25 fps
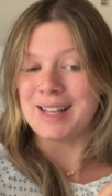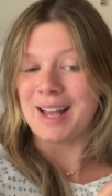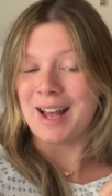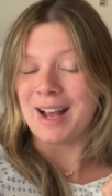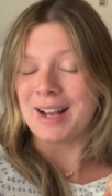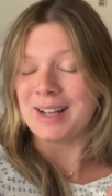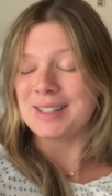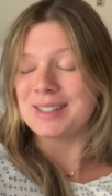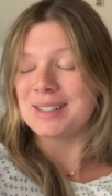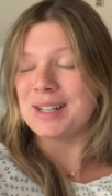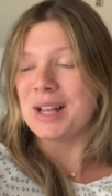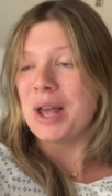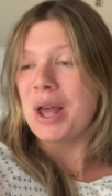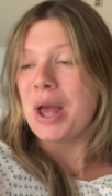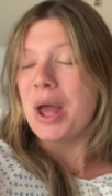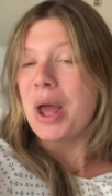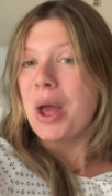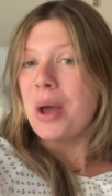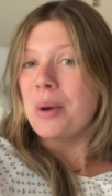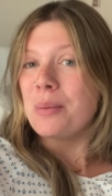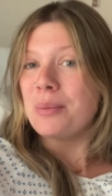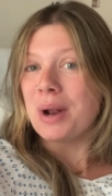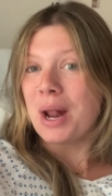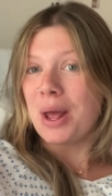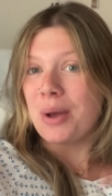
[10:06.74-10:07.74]
sucks.
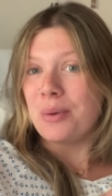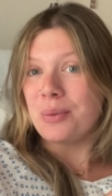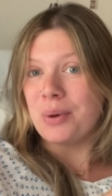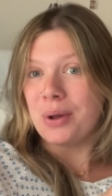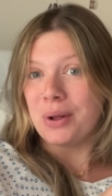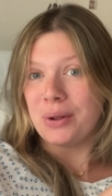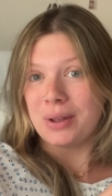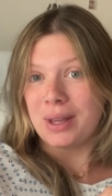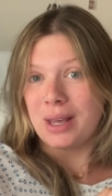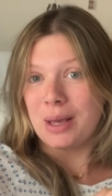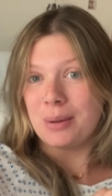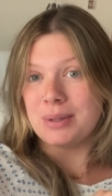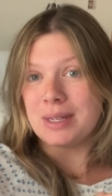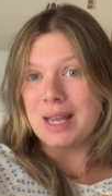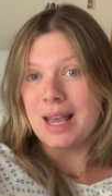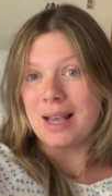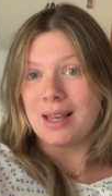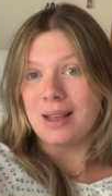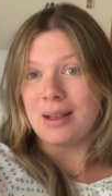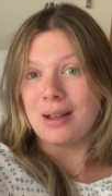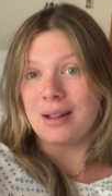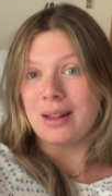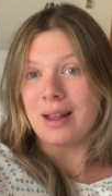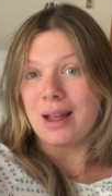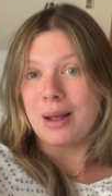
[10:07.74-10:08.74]
But I will keep
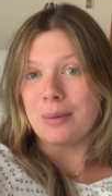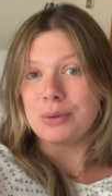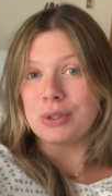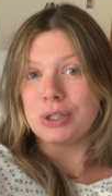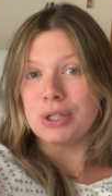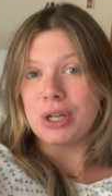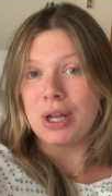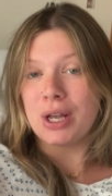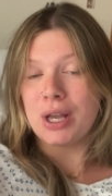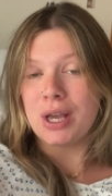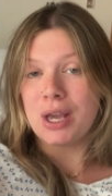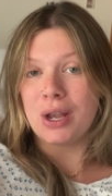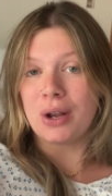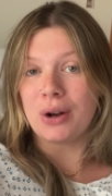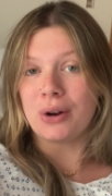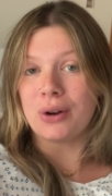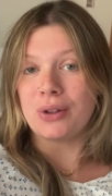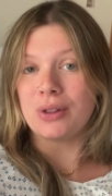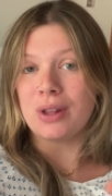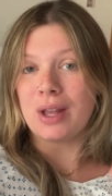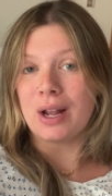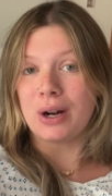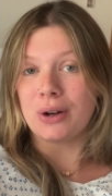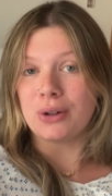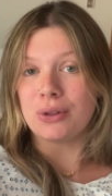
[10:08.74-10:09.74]
taking clips here or
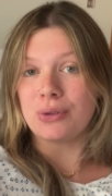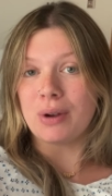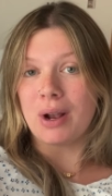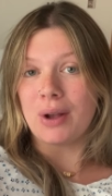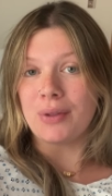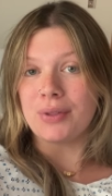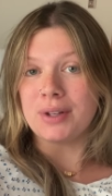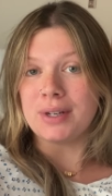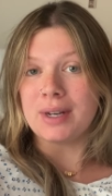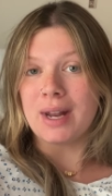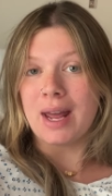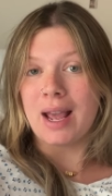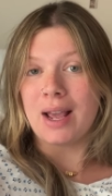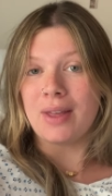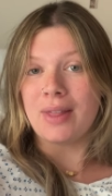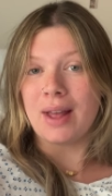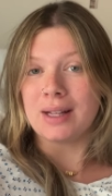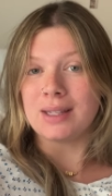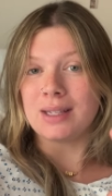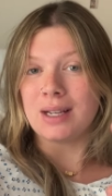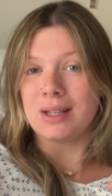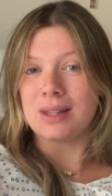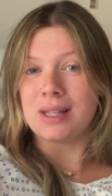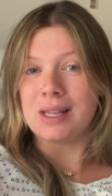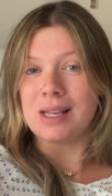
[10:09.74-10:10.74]
there throughout the day. That's
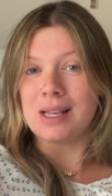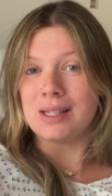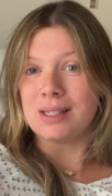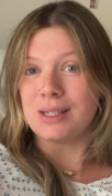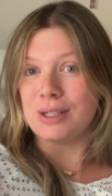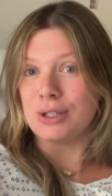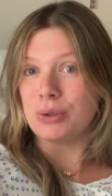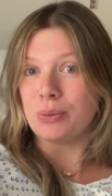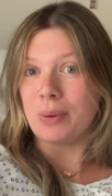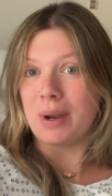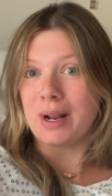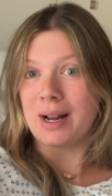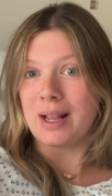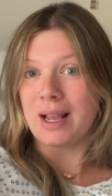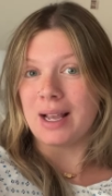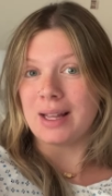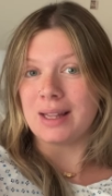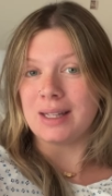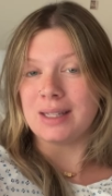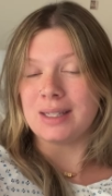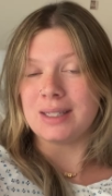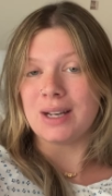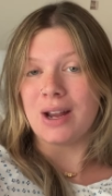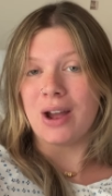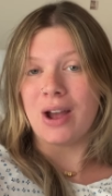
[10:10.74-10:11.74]
like the easiest way to get
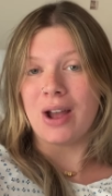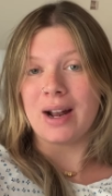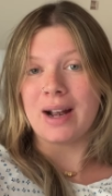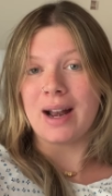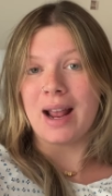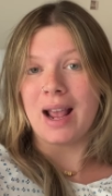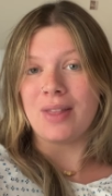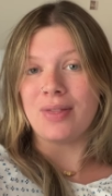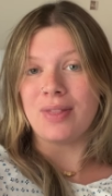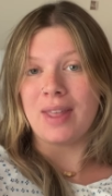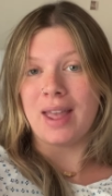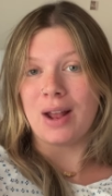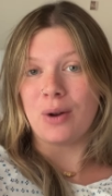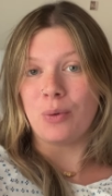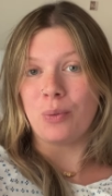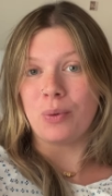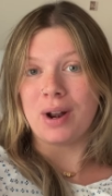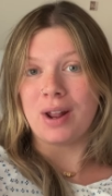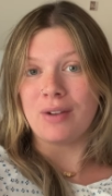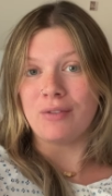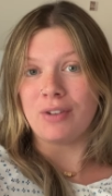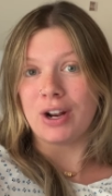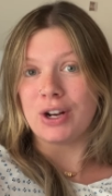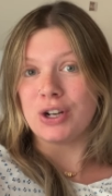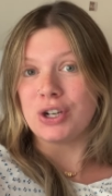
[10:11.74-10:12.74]
this done. And then
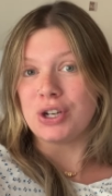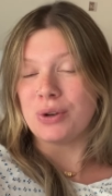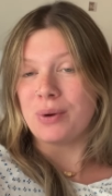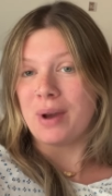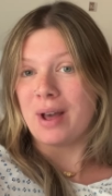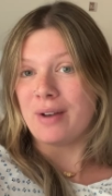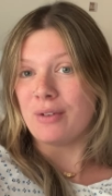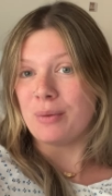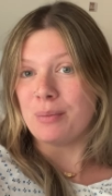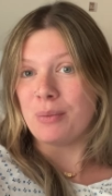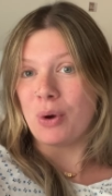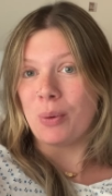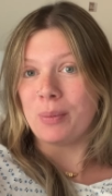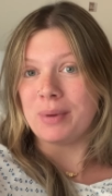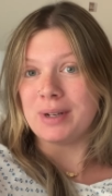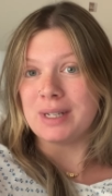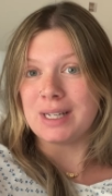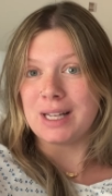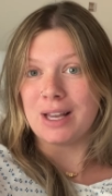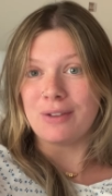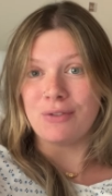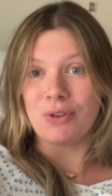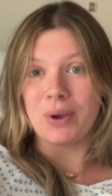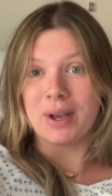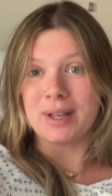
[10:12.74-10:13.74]
whenever I do have a moment to
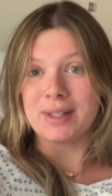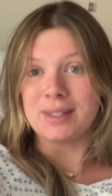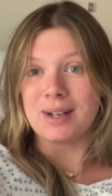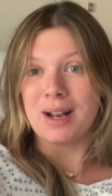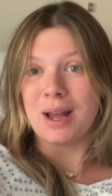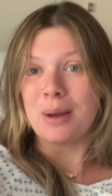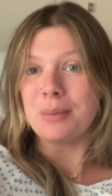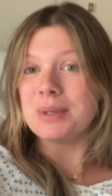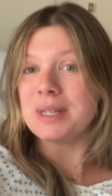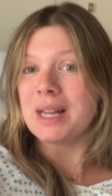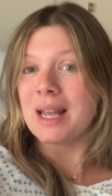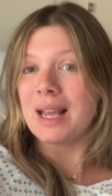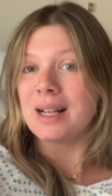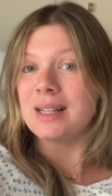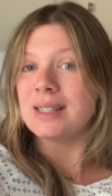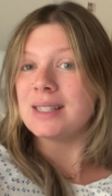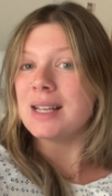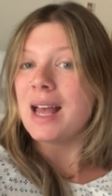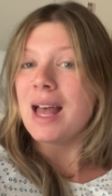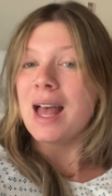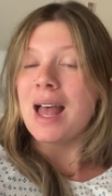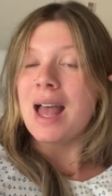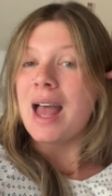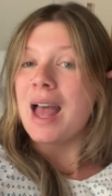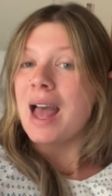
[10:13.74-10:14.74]
give you guys an update,
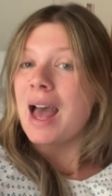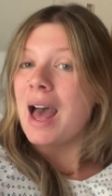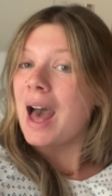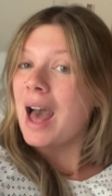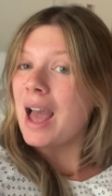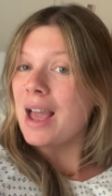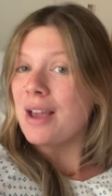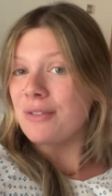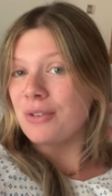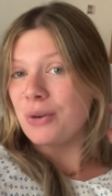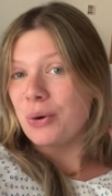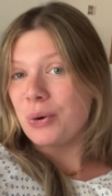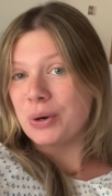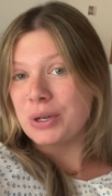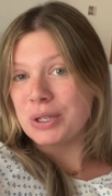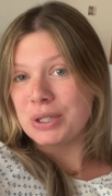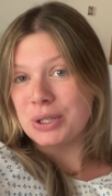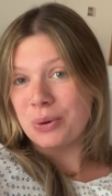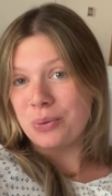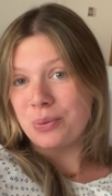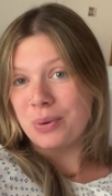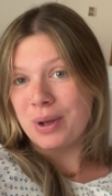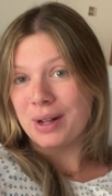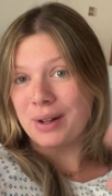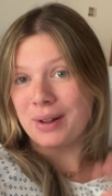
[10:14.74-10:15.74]
I of course
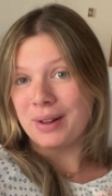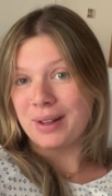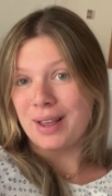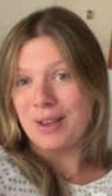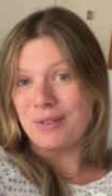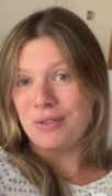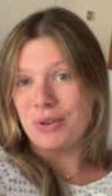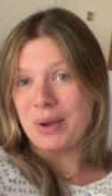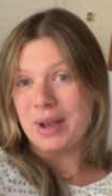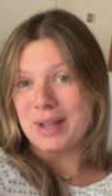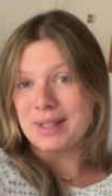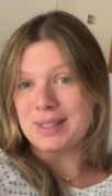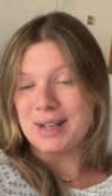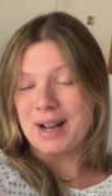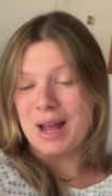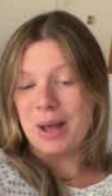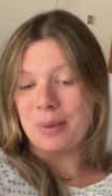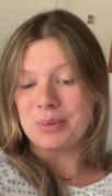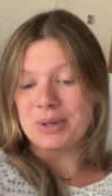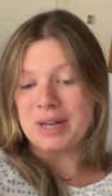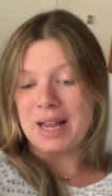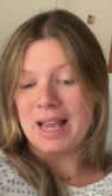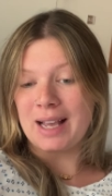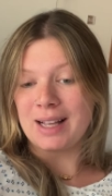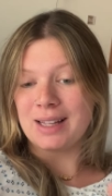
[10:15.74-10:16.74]
will give you guys an
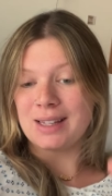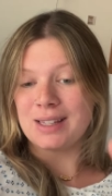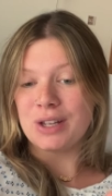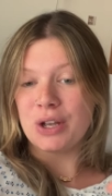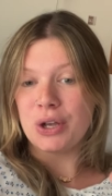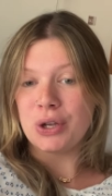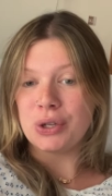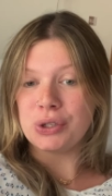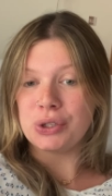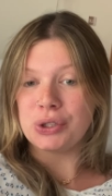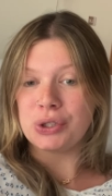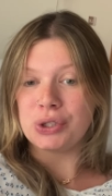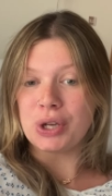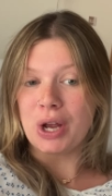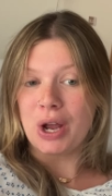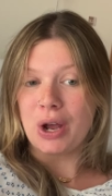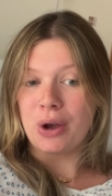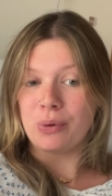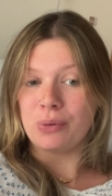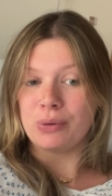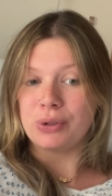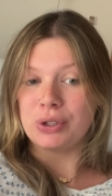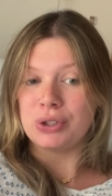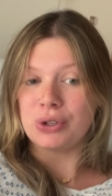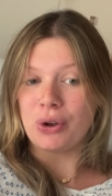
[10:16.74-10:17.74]
update. So,
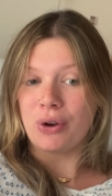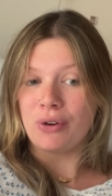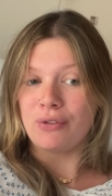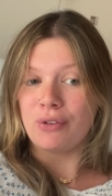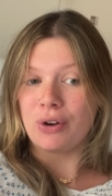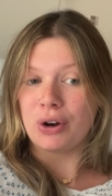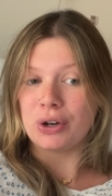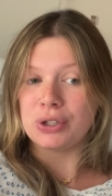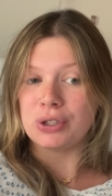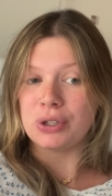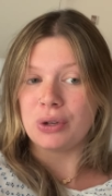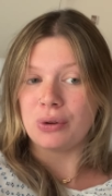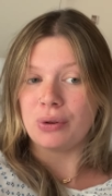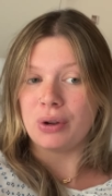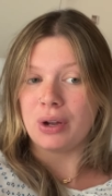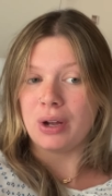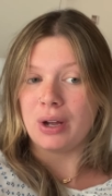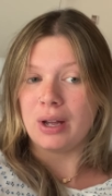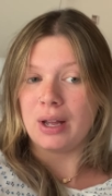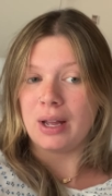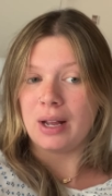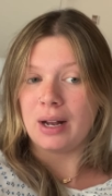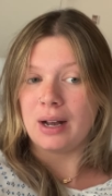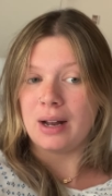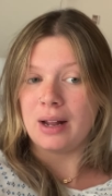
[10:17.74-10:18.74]
so far so
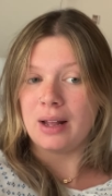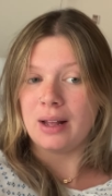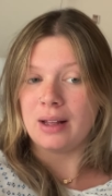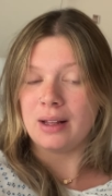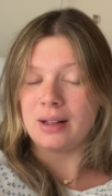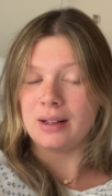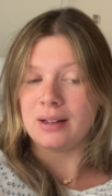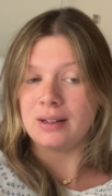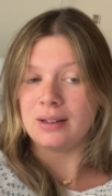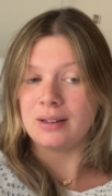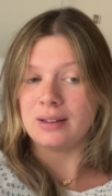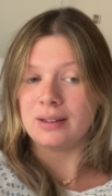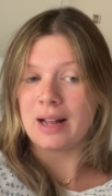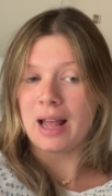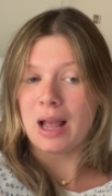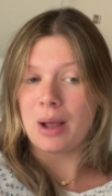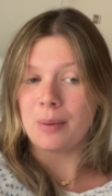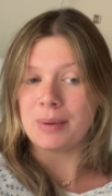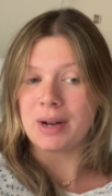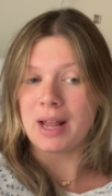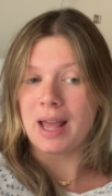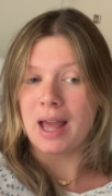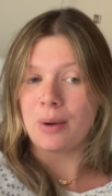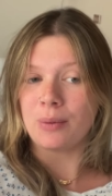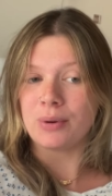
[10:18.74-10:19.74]
good. How
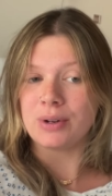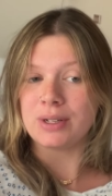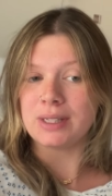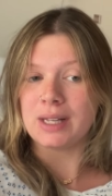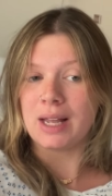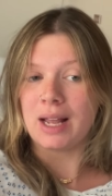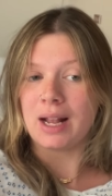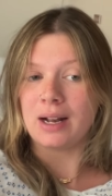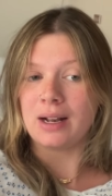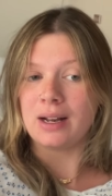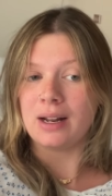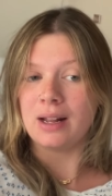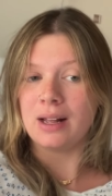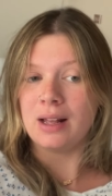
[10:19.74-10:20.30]
many hours in?